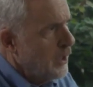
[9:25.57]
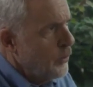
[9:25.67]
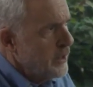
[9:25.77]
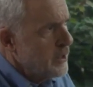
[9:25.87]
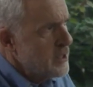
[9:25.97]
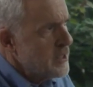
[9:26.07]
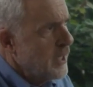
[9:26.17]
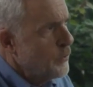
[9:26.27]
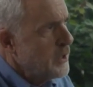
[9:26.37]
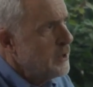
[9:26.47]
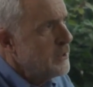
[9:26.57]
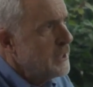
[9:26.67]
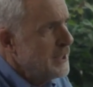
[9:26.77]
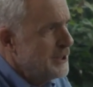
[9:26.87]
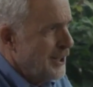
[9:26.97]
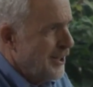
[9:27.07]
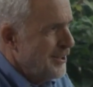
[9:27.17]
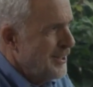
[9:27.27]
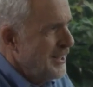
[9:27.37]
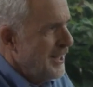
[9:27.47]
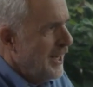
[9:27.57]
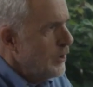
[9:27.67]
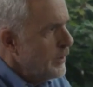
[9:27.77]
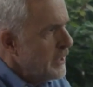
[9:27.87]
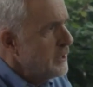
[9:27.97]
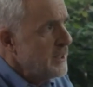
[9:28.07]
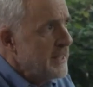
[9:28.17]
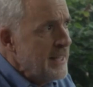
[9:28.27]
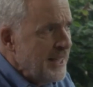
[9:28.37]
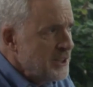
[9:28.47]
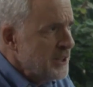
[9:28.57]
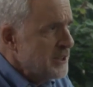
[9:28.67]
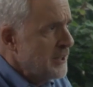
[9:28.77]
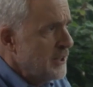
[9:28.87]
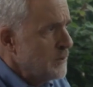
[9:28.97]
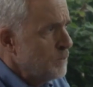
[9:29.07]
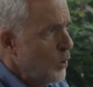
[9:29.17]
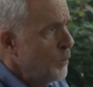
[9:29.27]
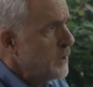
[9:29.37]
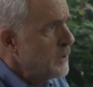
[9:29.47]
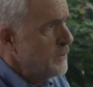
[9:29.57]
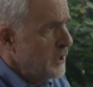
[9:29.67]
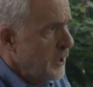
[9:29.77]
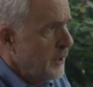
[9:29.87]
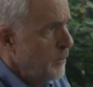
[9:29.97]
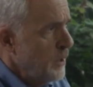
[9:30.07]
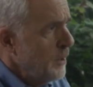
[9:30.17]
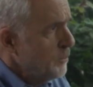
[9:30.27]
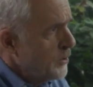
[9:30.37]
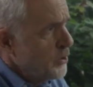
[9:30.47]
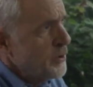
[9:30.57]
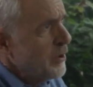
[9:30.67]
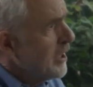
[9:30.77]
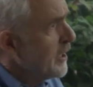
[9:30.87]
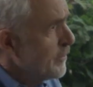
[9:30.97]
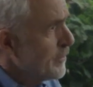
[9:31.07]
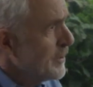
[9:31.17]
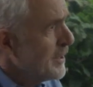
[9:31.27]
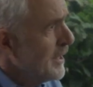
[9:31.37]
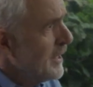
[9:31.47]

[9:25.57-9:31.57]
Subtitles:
How do I understand what your needs are? How do and not just at this moment of time, but through your life.